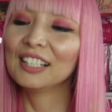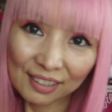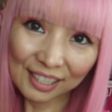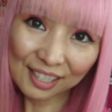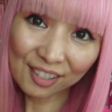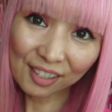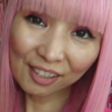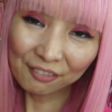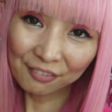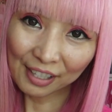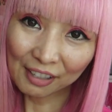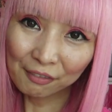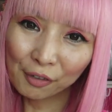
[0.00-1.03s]
These are
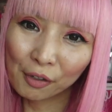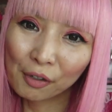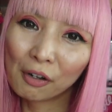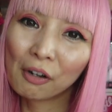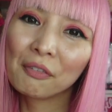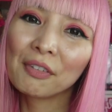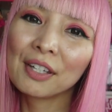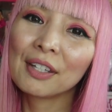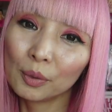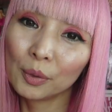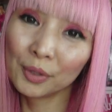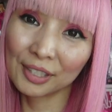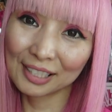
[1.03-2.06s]
available on
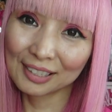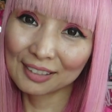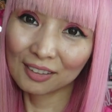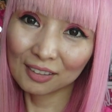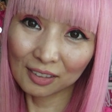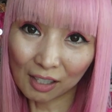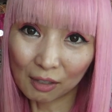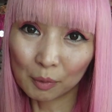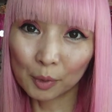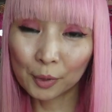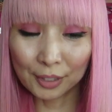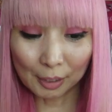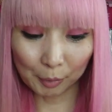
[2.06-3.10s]
Ulta dot com,
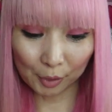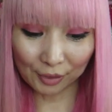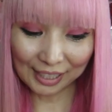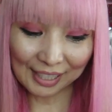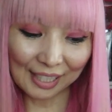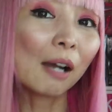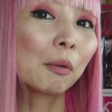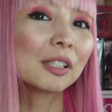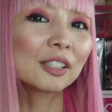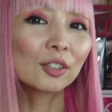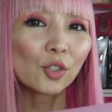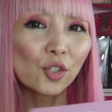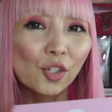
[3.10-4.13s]
Ulta Beauty. I
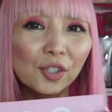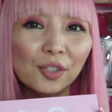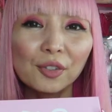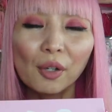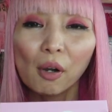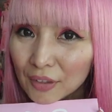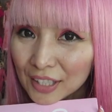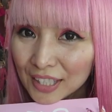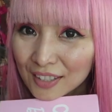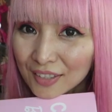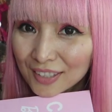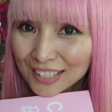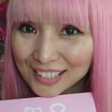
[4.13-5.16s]
wanted to show you
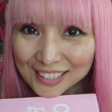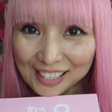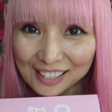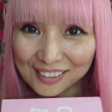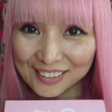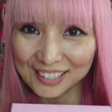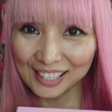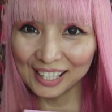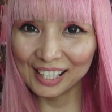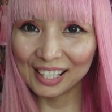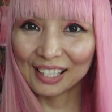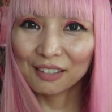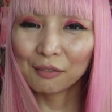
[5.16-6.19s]
these details
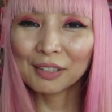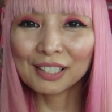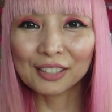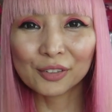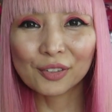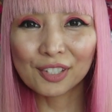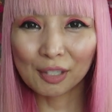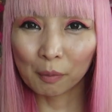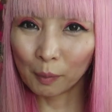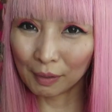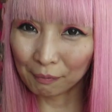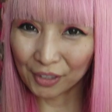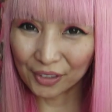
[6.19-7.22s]
and want to do some
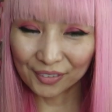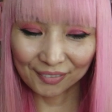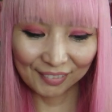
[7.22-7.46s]
review.